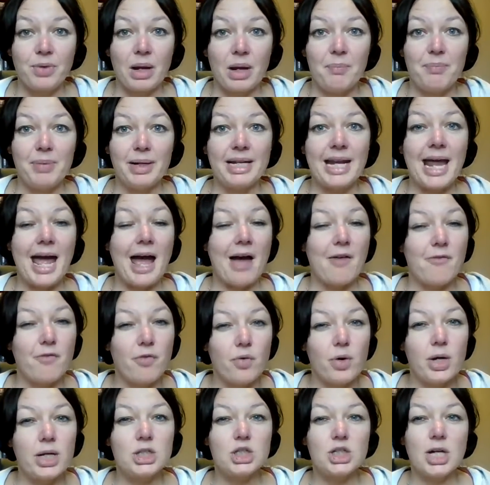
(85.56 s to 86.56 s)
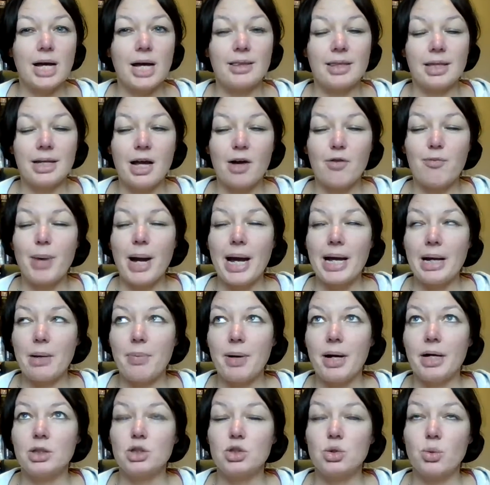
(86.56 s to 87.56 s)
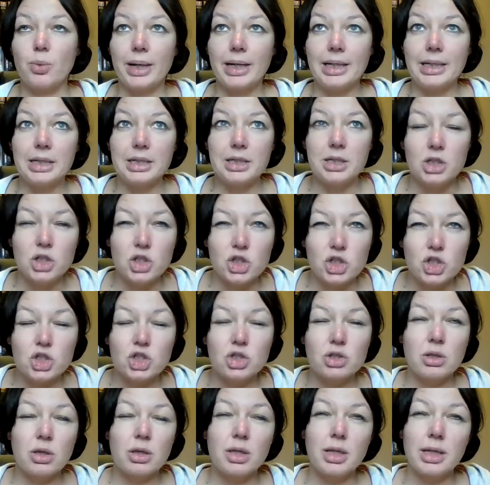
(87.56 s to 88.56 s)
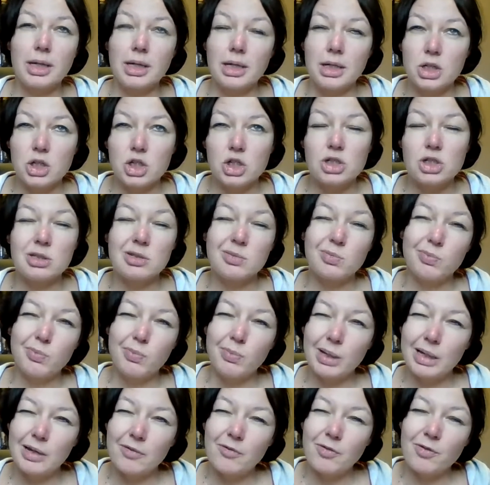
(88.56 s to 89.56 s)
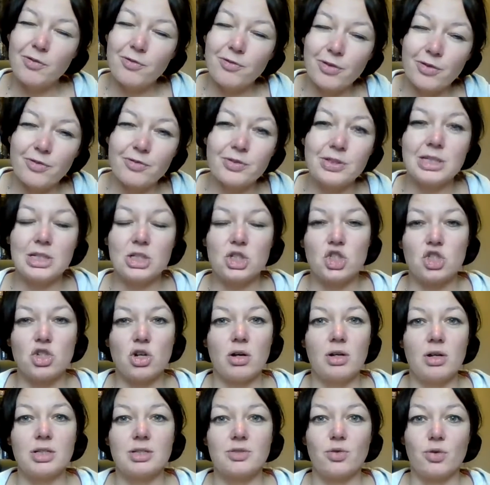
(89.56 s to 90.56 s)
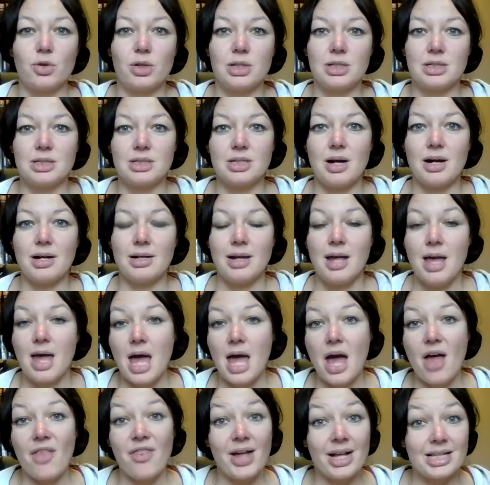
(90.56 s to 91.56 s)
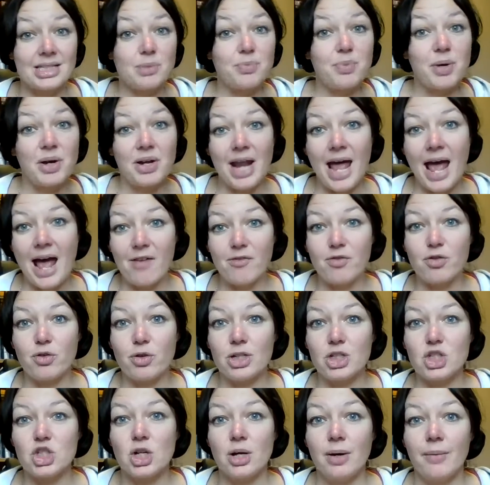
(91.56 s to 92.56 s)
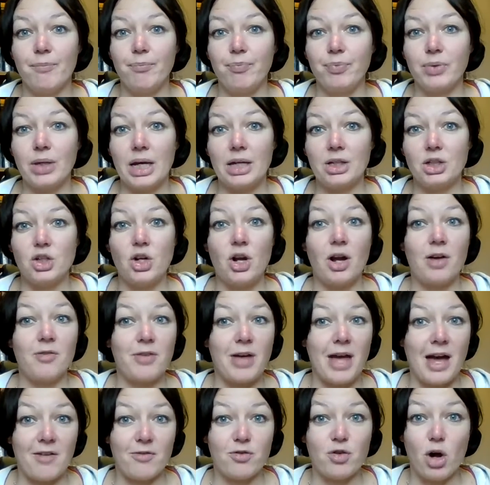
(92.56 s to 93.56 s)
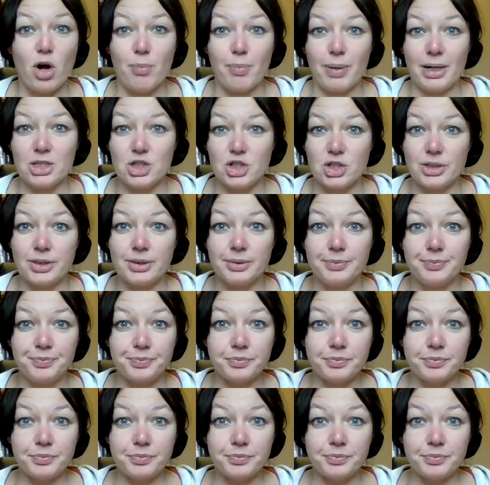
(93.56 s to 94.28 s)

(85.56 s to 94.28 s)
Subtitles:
But average, I think I've paid about 20-ish, 30-ish, even $50-ish for a design. And that's about average, if you have no budget.